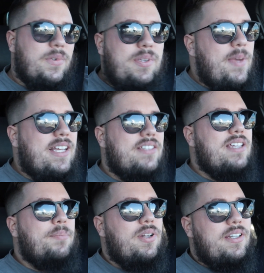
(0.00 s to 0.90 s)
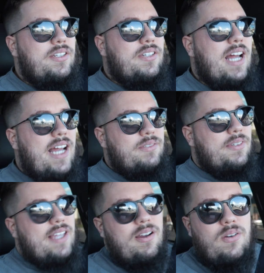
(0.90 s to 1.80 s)
to make it simple on you guys
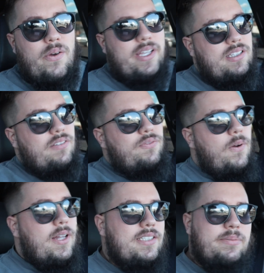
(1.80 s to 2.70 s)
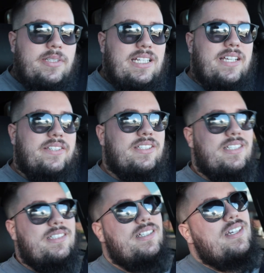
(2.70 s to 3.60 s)
without going into full
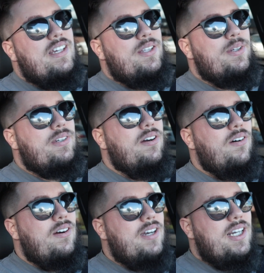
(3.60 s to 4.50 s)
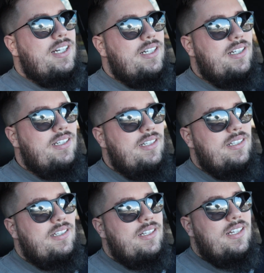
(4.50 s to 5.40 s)
explanation, the car
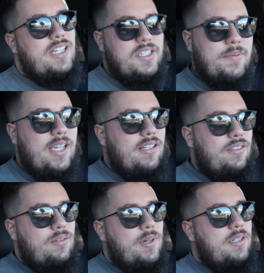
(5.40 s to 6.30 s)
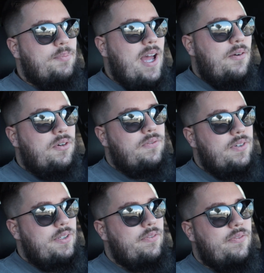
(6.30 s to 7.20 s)
is making too much power
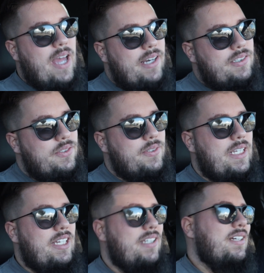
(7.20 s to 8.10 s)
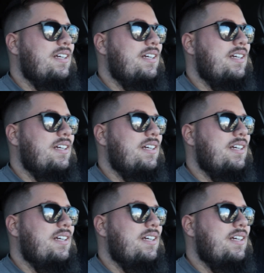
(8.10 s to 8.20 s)
for the factory